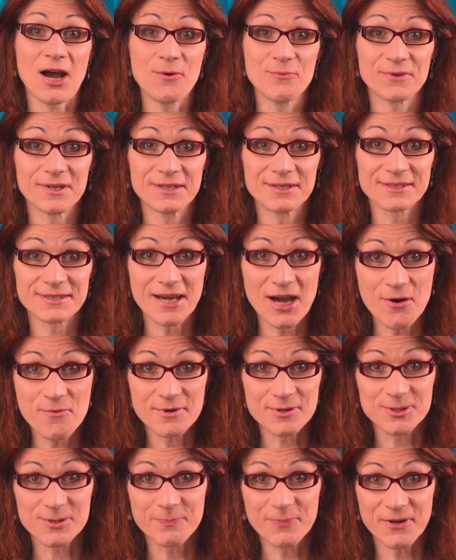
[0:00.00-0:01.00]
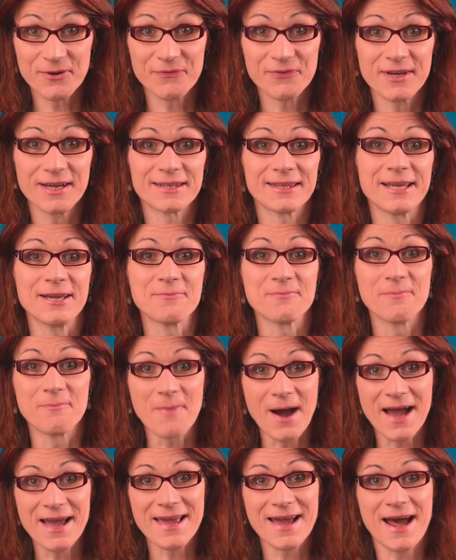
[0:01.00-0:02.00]
countless hours perfecting
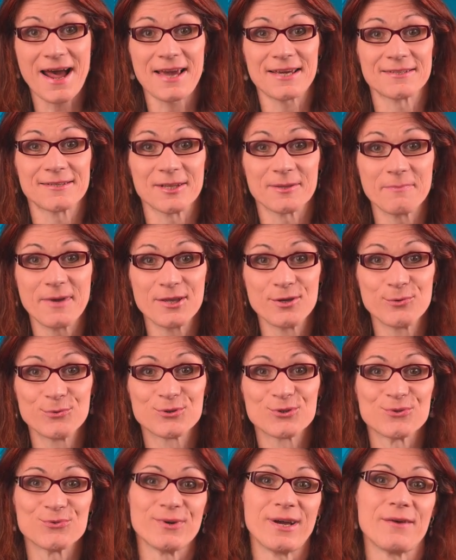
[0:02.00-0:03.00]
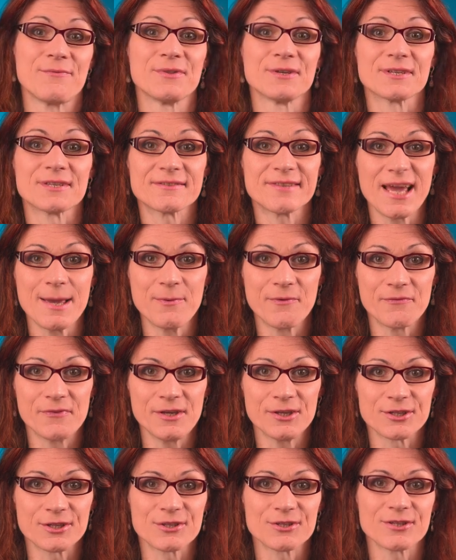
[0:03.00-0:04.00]
my iStat menus to have the same
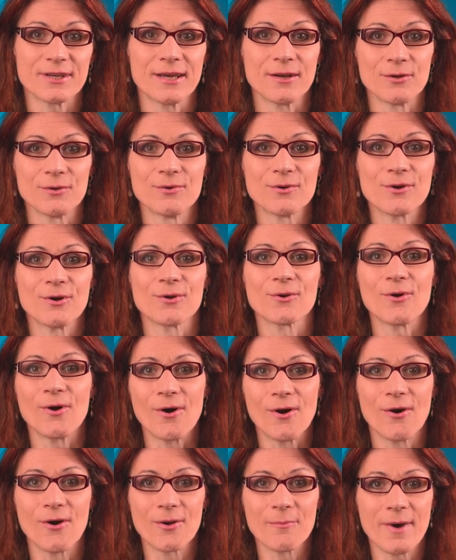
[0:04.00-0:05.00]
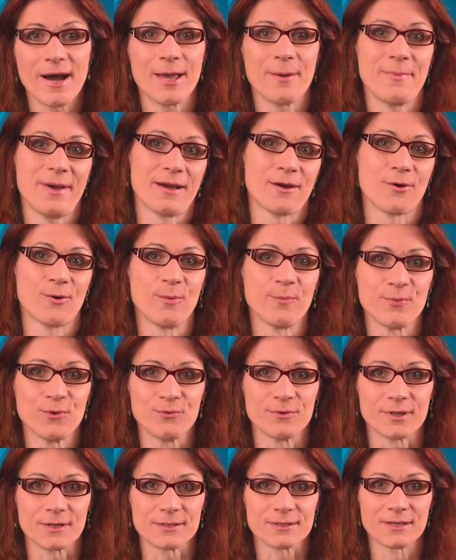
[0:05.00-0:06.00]
features and look on all my Mac
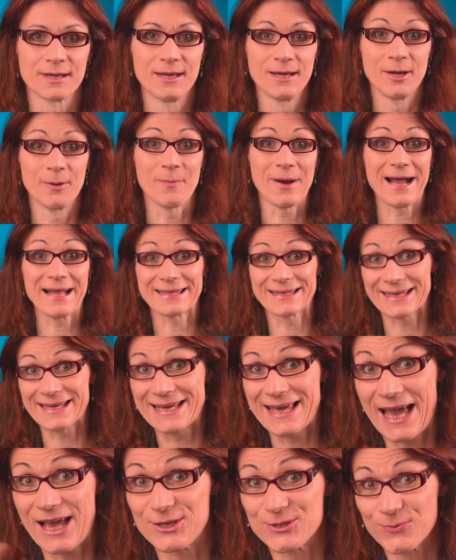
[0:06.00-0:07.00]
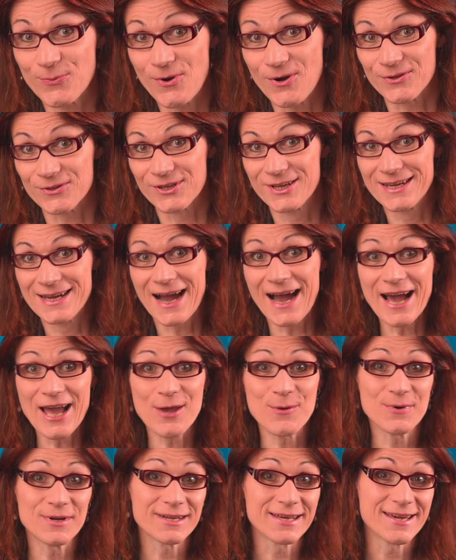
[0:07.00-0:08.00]
computers. But guess what?
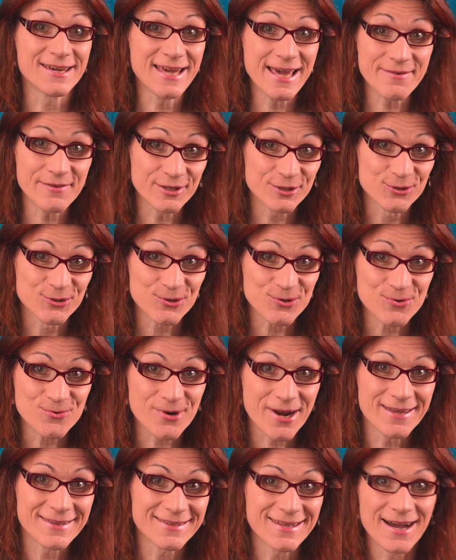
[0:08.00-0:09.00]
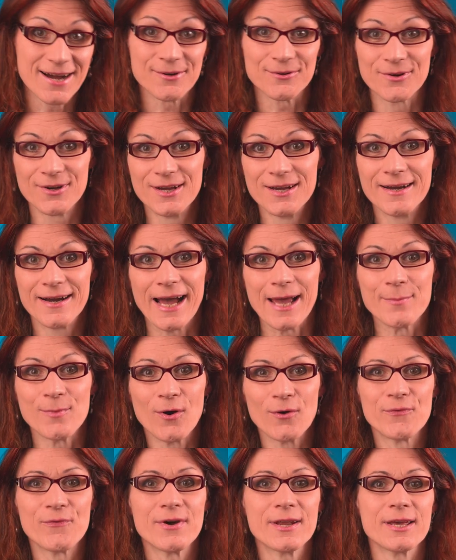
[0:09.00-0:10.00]
I will give it to you right now. I am
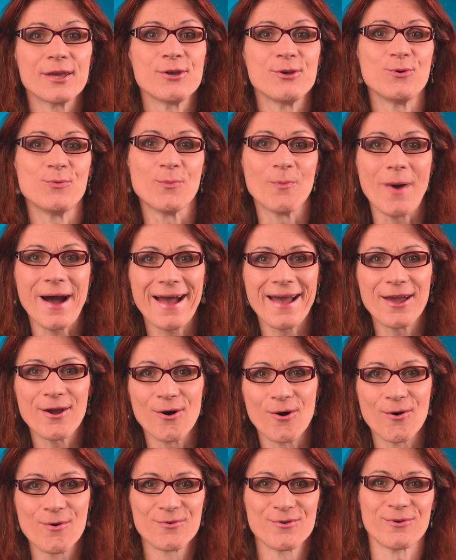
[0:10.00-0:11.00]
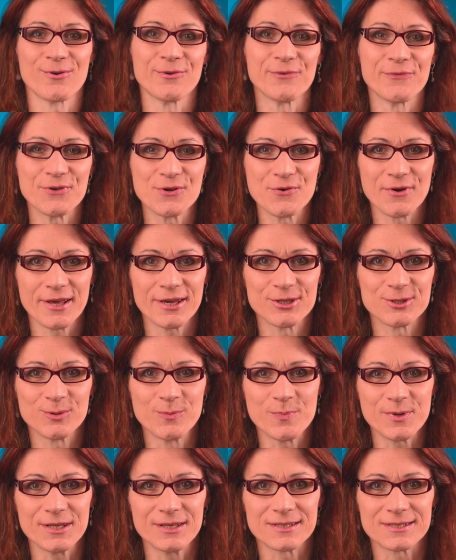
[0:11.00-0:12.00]
offering you my own
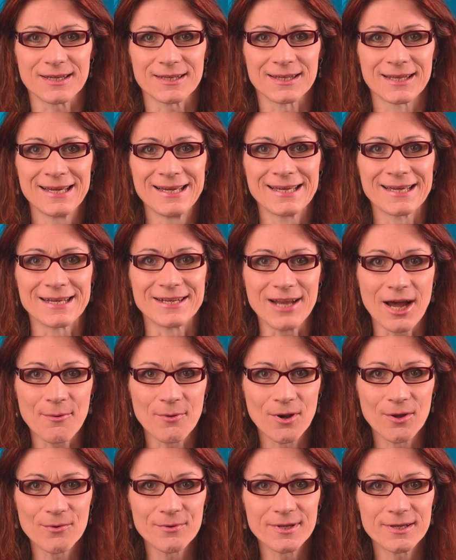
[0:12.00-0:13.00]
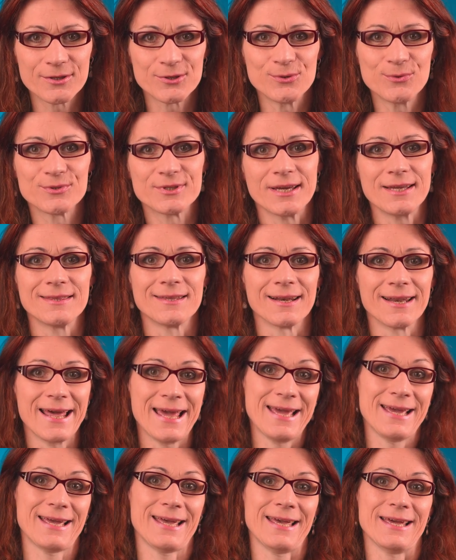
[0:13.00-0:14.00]
configuration preset. Download it using the
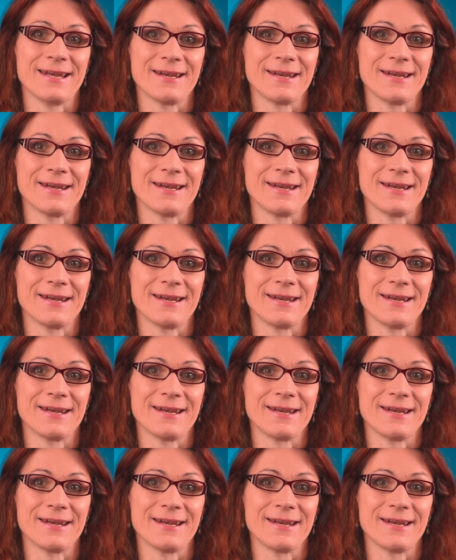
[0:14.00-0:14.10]
link